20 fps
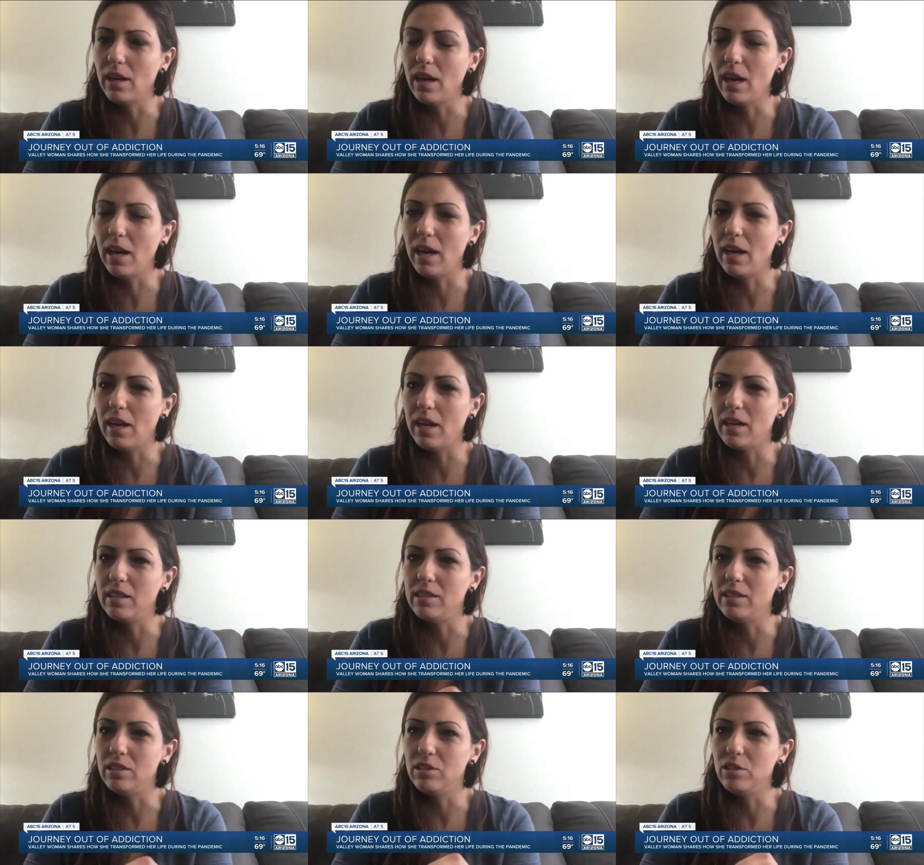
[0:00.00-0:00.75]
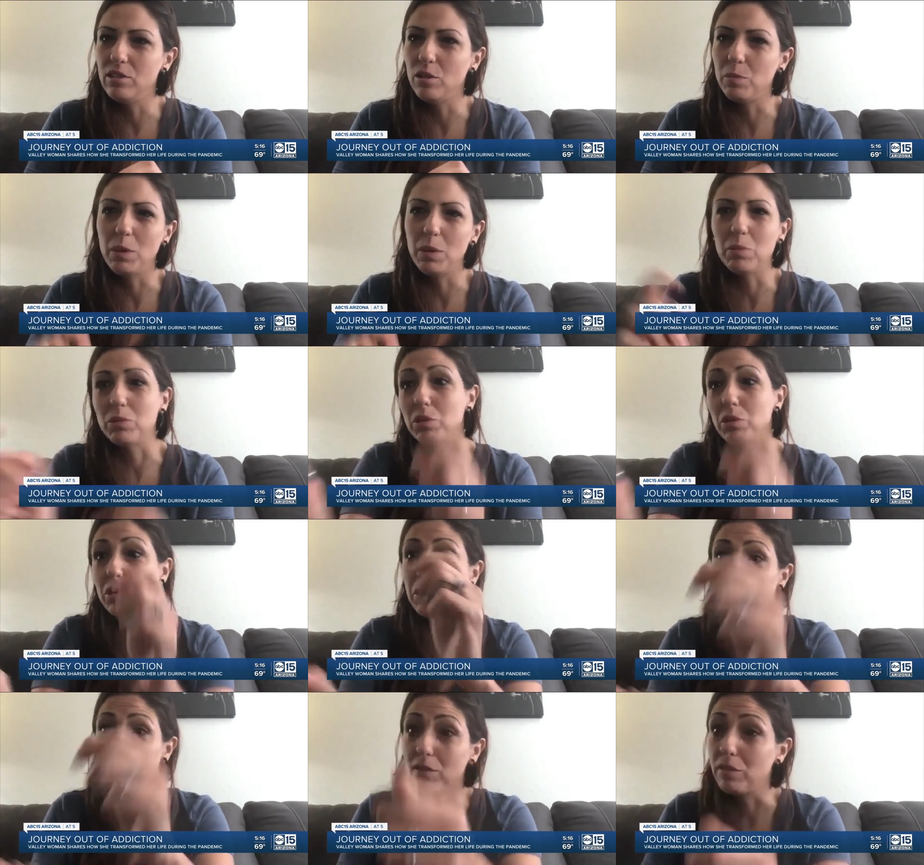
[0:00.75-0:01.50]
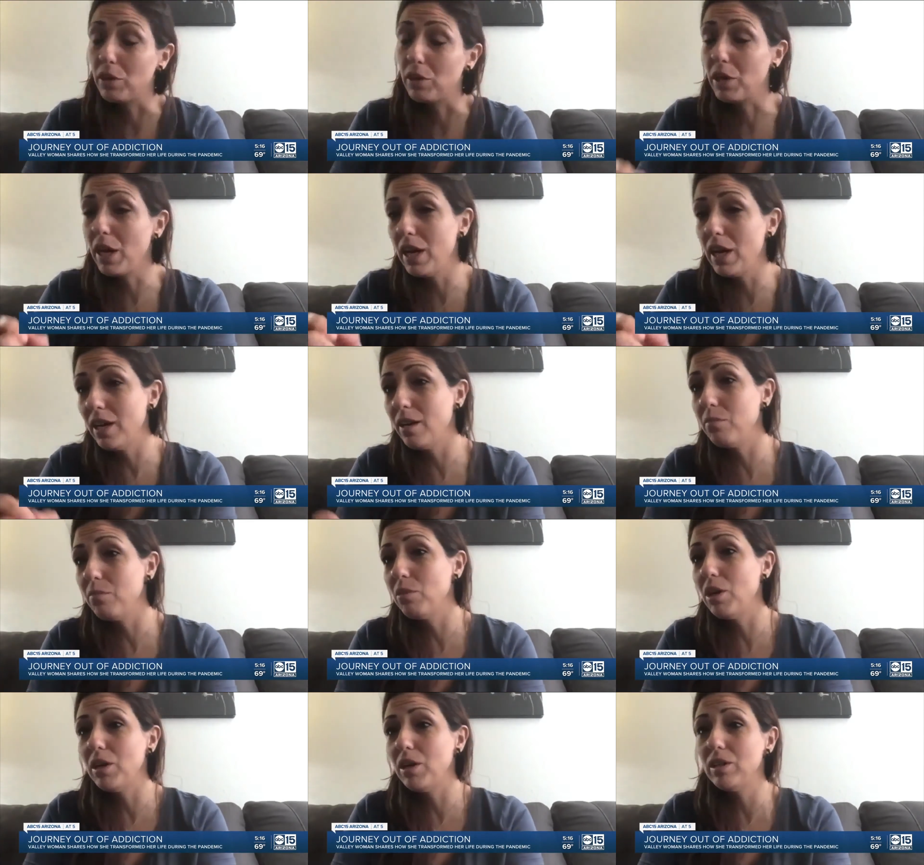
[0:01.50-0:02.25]
and, people turning off their
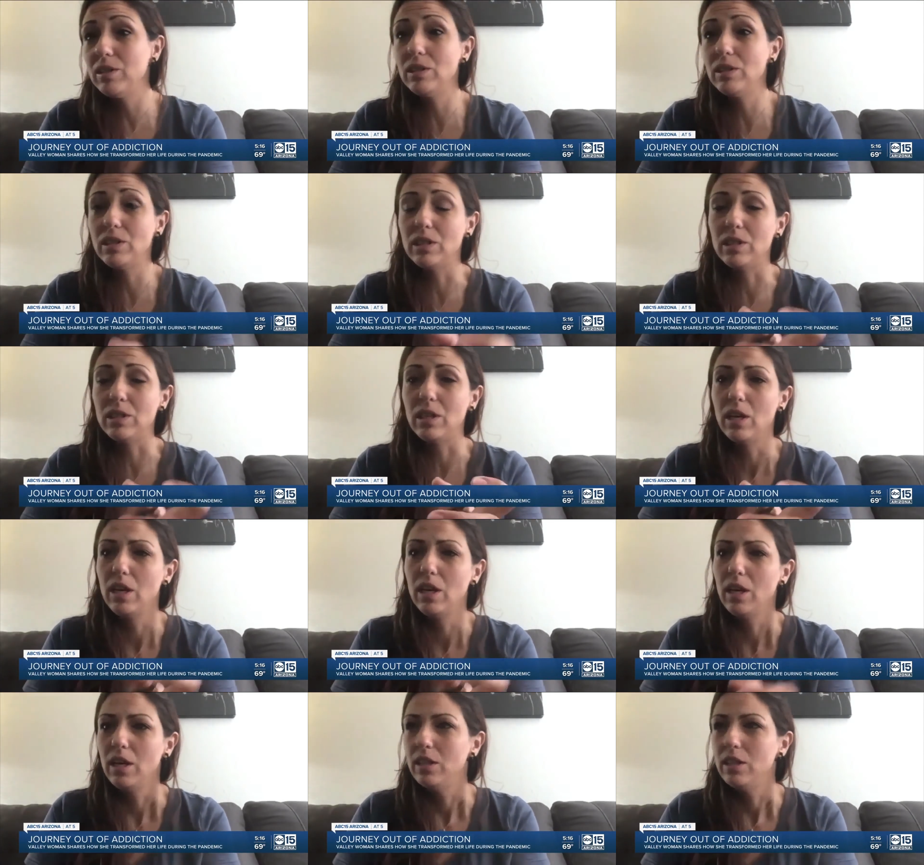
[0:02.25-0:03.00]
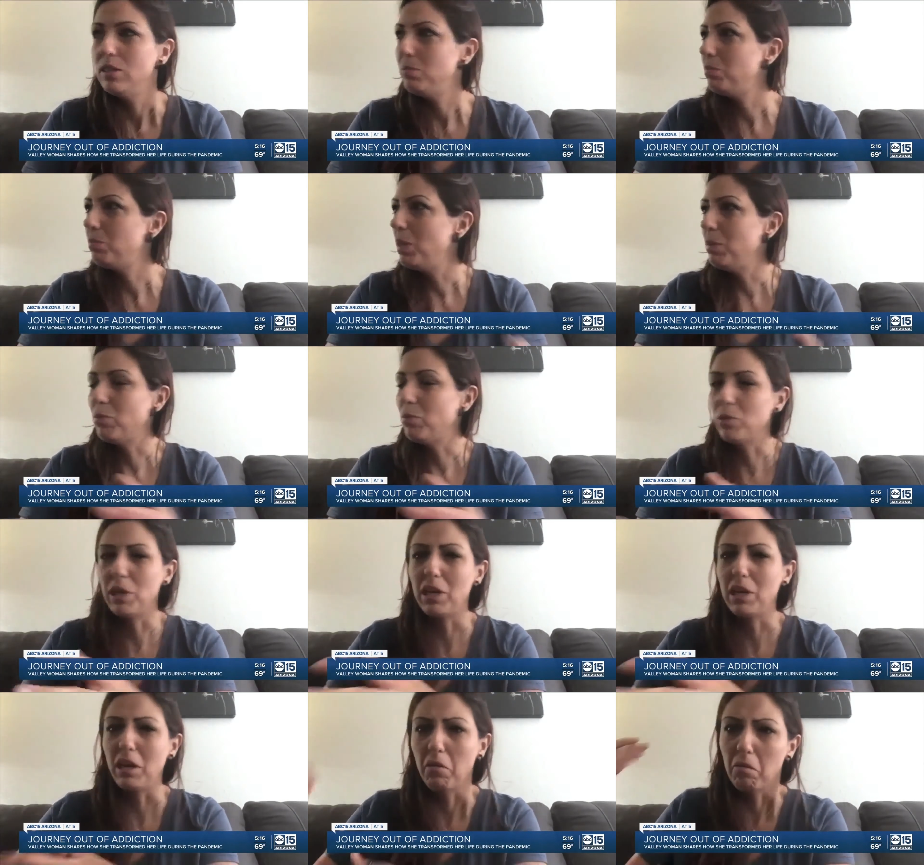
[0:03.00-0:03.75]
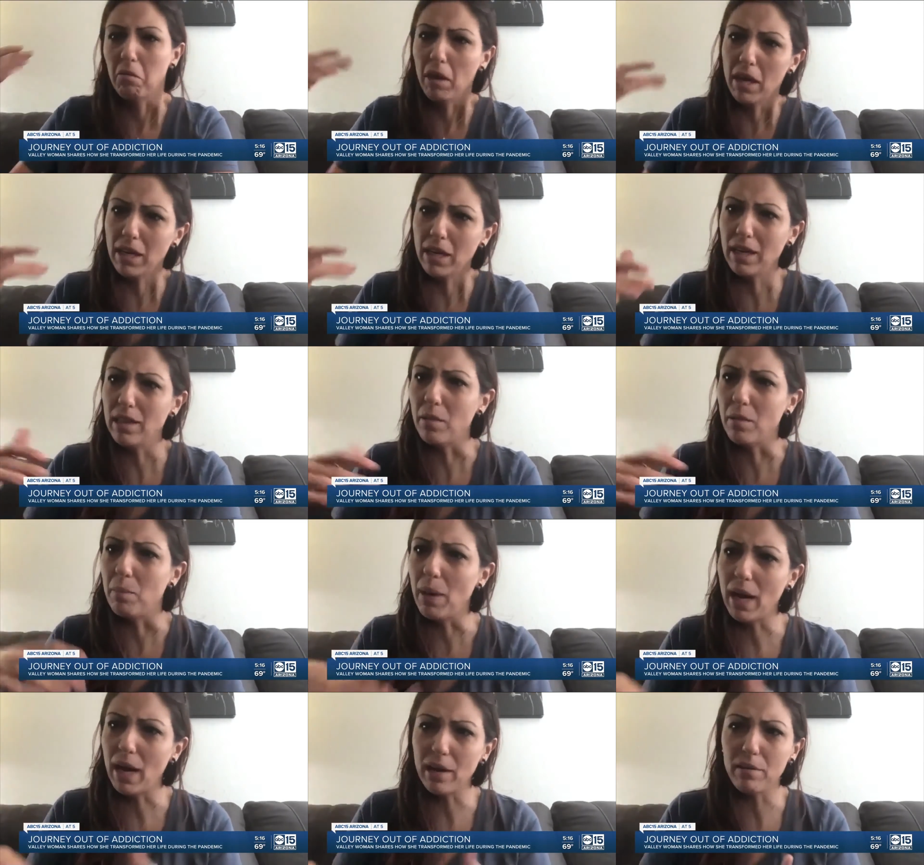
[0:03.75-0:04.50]
cameras and people getting ready in the
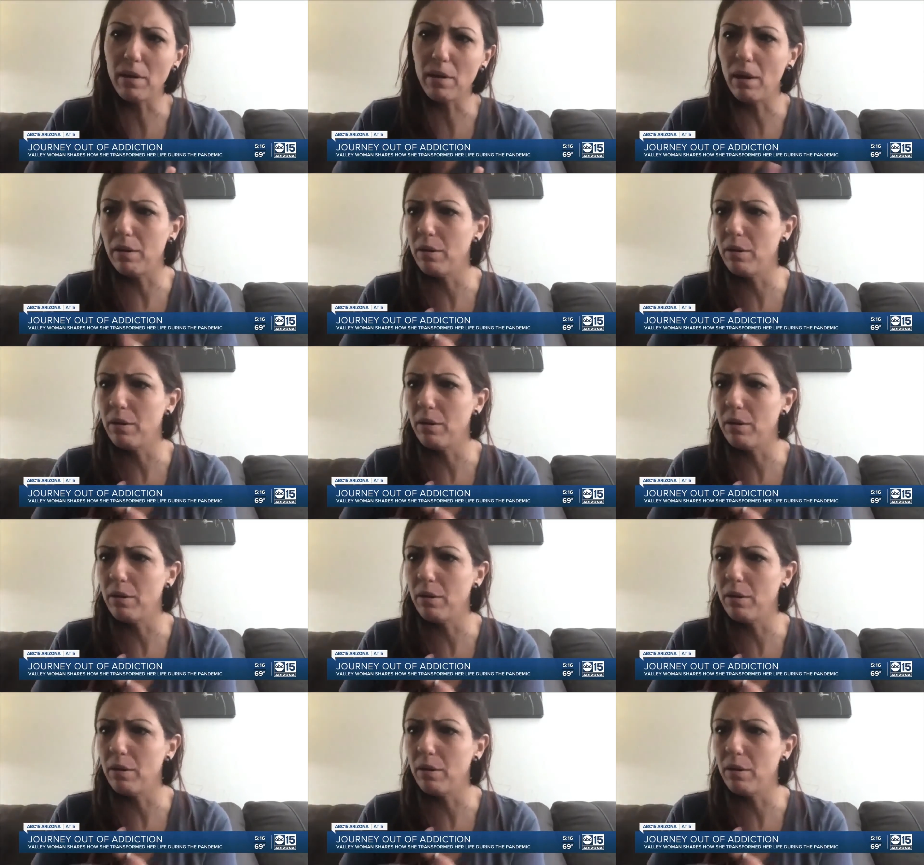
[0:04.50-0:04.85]
background. It